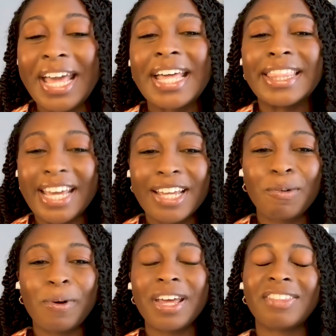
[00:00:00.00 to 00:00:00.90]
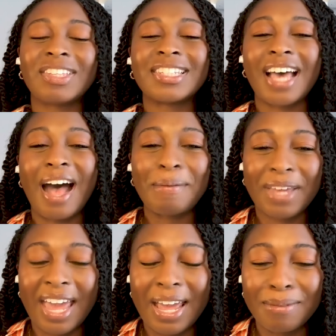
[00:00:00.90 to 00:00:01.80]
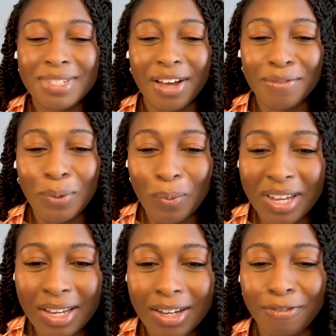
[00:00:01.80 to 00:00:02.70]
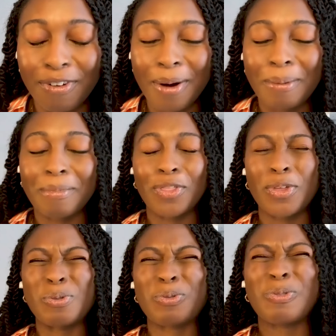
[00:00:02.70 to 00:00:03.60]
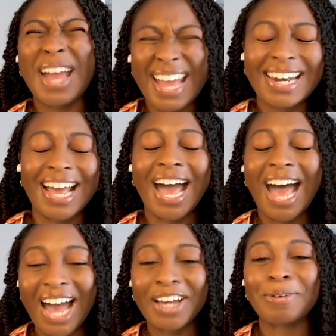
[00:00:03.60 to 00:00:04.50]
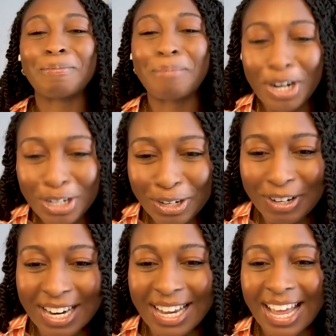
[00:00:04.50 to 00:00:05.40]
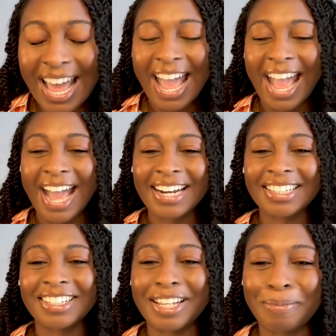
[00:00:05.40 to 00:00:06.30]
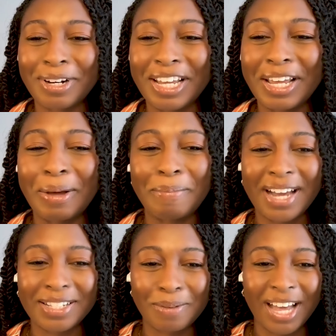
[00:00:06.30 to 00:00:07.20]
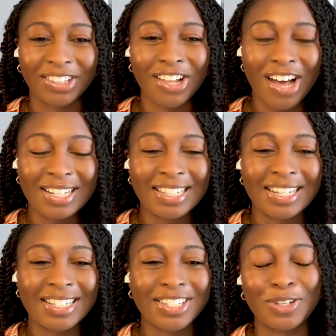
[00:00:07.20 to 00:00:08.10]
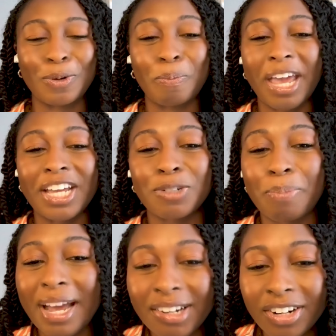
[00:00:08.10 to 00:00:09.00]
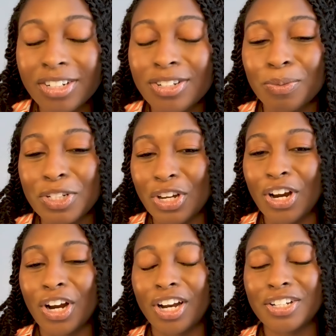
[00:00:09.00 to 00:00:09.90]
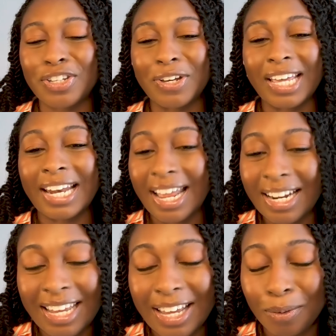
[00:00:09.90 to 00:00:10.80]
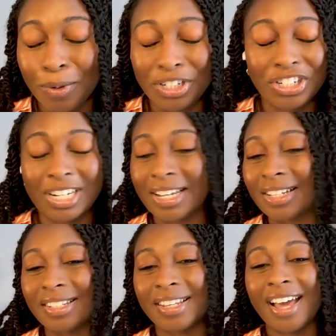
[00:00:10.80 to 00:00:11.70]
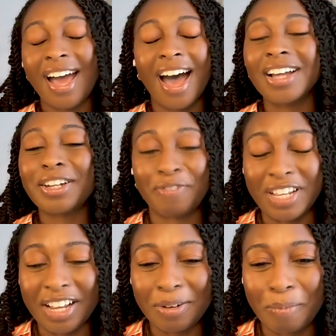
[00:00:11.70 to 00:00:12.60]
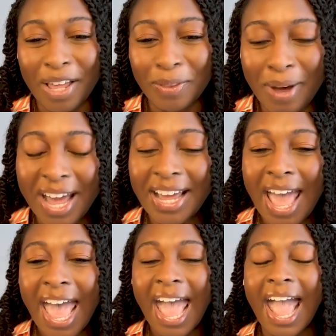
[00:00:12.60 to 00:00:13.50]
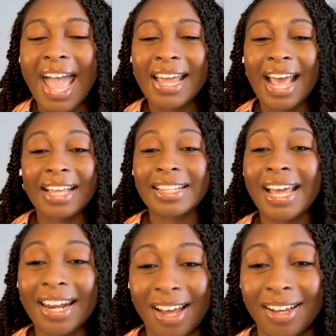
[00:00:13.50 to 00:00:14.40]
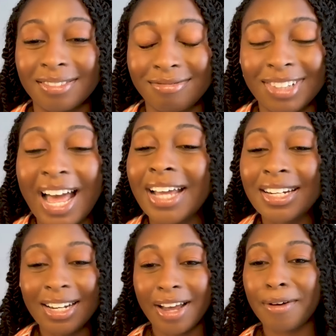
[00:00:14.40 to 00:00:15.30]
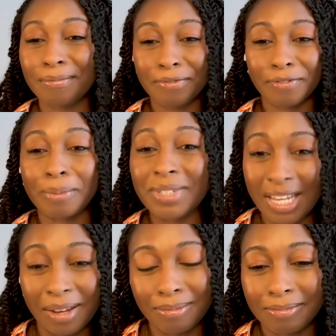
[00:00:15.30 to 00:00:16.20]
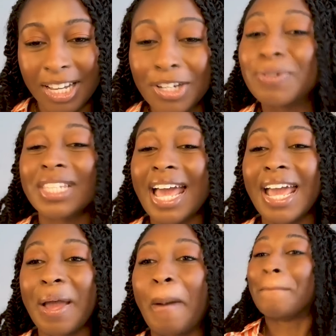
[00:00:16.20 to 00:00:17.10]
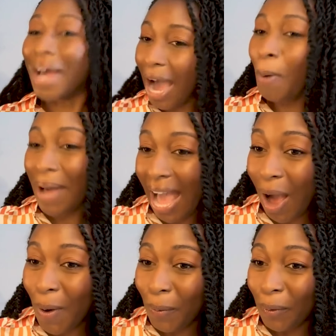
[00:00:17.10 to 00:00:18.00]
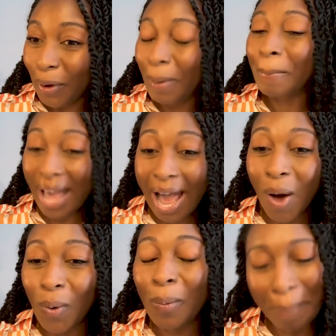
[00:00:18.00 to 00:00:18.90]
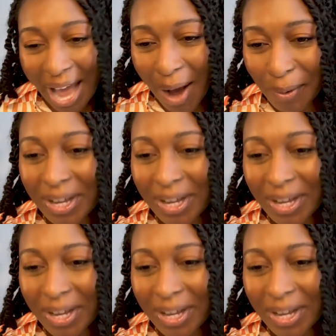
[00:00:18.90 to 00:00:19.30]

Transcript: Then we'll hit the top games of the week from the red hot Mercury, handing the Liberty back-to-back losses to Paige Becker's return to Connecticut, where she is undefeated, by the way, and Atlanta lighting it up from deep. Can you say pow, pow? Pow, pow.